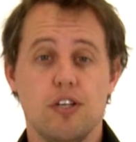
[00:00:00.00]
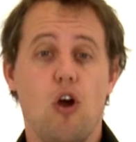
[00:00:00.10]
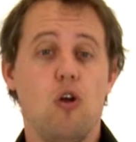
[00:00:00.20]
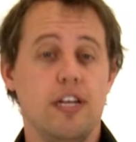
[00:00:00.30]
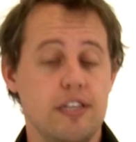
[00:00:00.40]
not
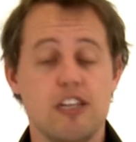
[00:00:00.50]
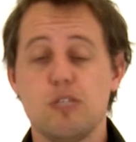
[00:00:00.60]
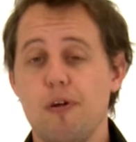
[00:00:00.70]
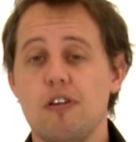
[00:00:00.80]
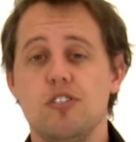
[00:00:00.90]
only in the
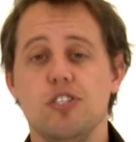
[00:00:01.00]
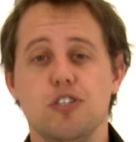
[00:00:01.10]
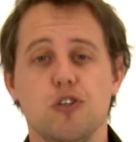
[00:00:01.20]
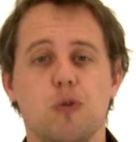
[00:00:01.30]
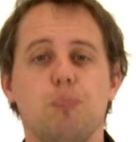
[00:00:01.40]
experiences you
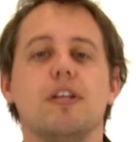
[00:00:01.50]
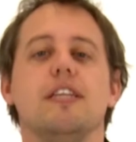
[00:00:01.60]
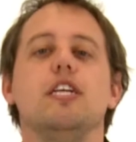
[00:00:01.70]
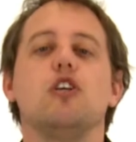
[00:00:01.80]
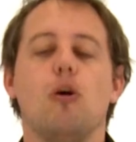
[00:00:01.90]
do, but in
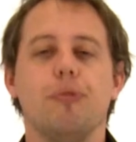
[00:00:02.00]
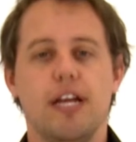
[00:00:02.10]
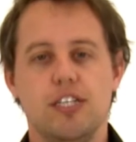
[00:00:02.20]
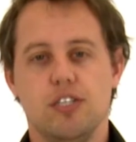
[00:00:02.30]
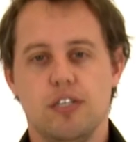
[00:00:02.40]
the
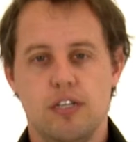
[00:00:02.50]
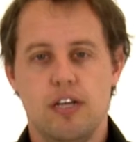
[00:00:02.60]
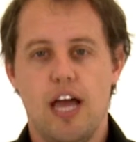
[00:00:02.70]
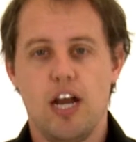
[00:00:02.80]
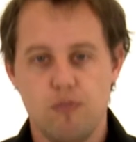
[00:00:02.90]
accommodation.
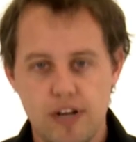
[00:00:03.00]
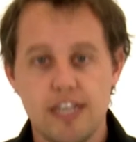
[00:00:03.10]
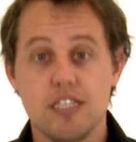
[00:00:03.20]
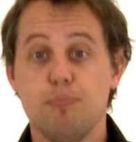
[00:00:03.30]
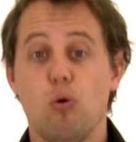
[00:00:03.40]
And it really
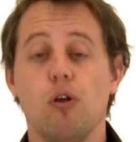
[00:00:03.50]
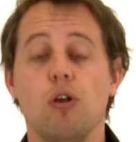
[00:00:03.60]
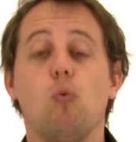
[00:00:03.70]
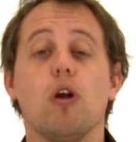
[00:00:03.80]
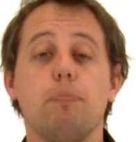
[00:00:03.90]
is
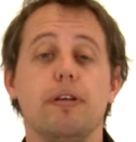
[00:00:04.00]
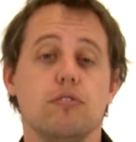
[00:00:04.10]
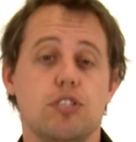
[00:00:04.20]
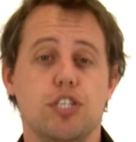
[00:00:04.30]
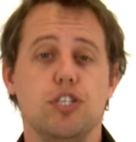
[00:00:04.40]
important what
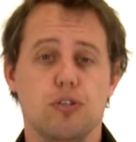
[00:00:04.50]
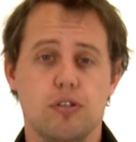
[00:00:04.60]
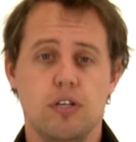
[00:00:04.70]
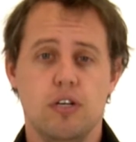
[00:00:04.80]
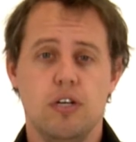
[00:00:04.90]
appeals to you.
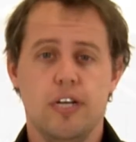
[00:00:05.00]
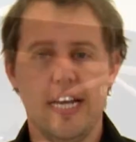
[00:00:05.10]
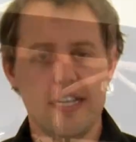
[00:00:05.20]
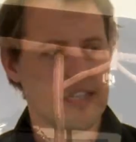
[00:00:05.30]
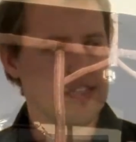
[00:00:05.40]
Is a